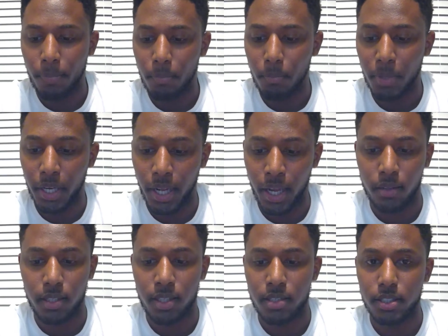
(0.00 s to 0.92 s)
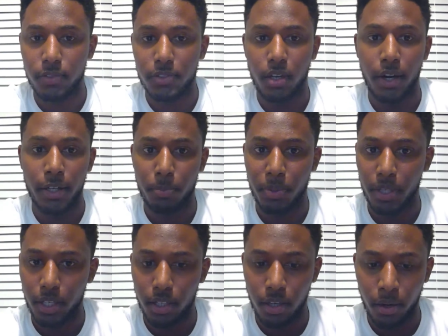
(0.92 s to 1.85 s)
But now things have started to
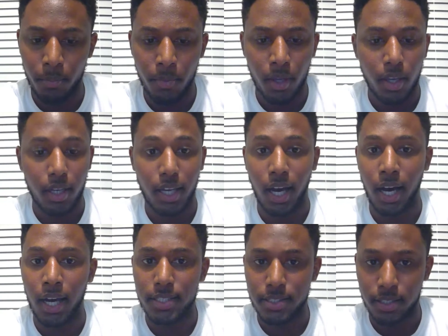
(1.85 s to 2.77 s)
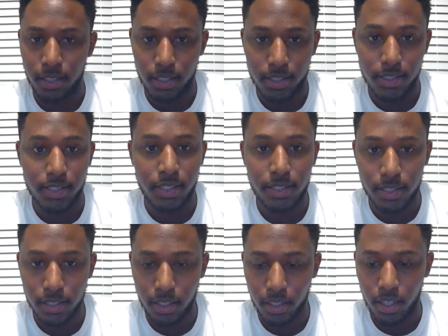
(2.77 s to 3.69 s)
pick up constantly,
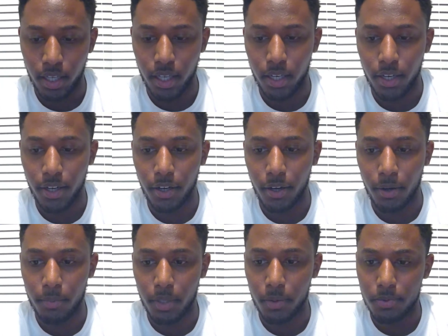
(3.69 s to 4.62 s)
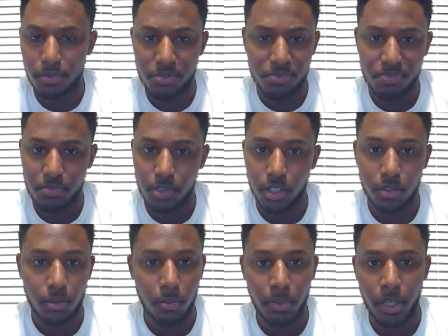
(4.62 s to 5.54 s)
consistently. And it was just
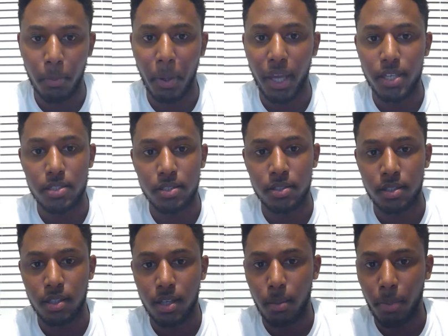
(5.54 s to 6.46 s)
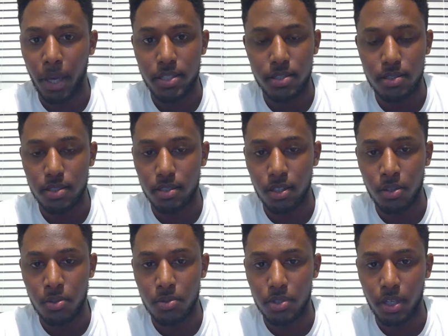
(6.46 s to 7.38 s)
through being patient. Patience is
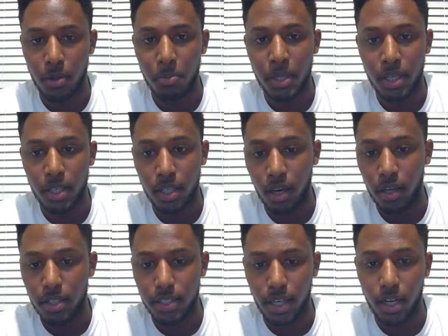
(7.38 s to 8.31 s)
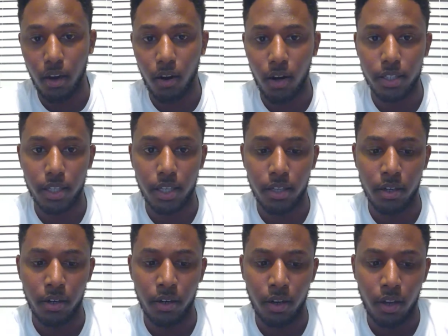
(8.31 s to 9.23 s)
huge. You know, being young, it's kind of hard to
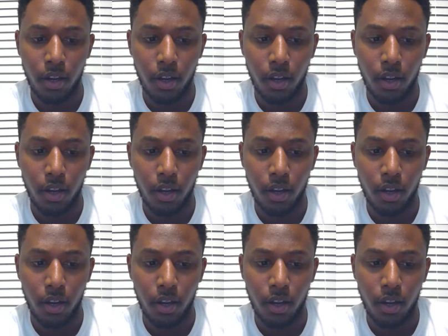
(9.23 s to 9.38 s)
hear.